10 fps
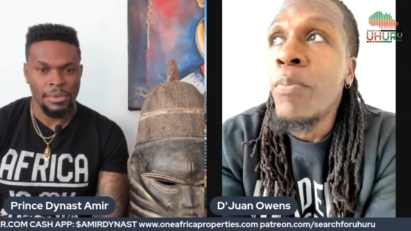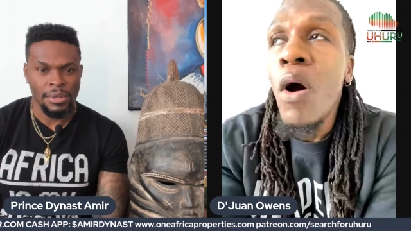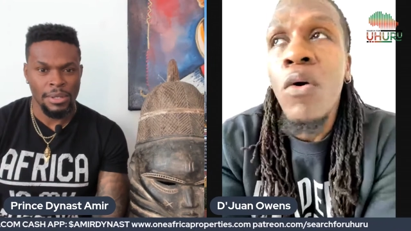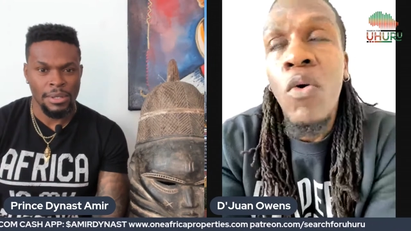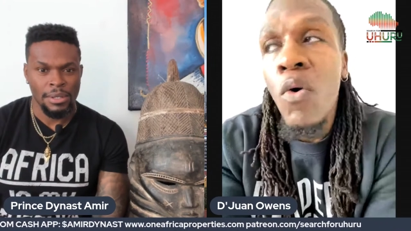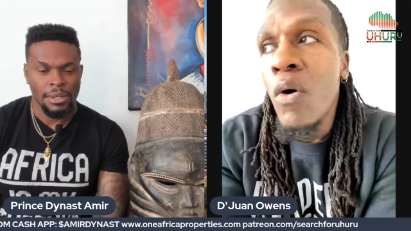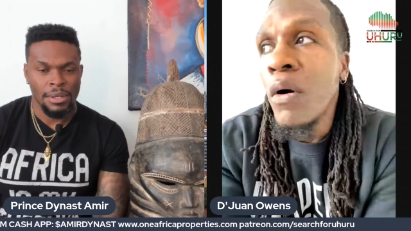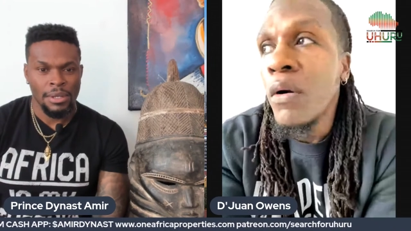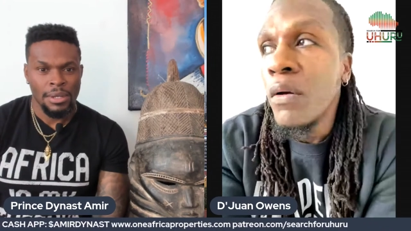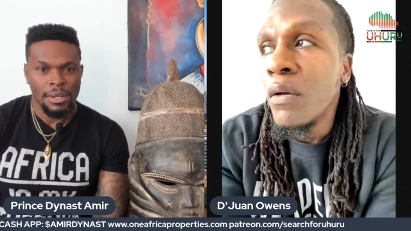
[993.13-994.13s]
Speaker 1: parkour
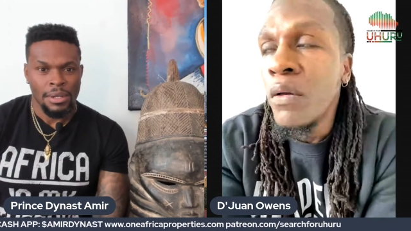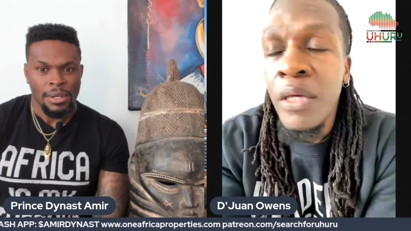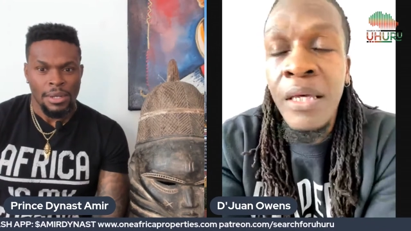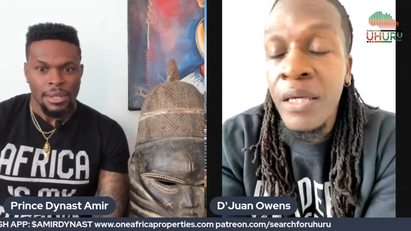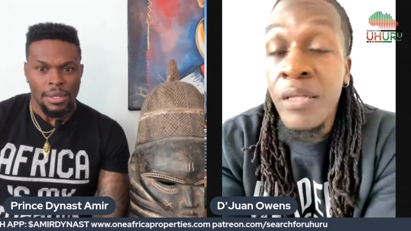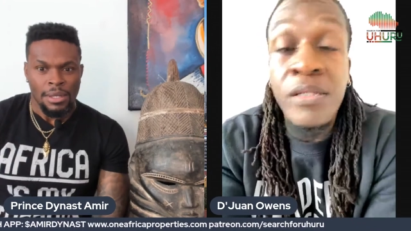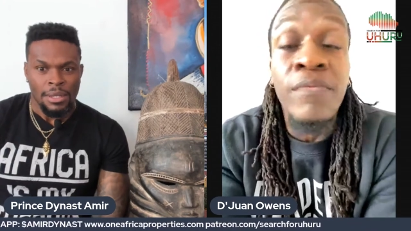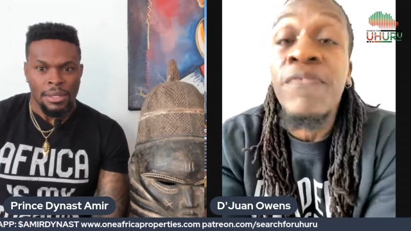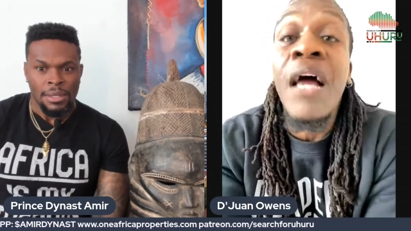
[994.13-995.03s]
is some fly.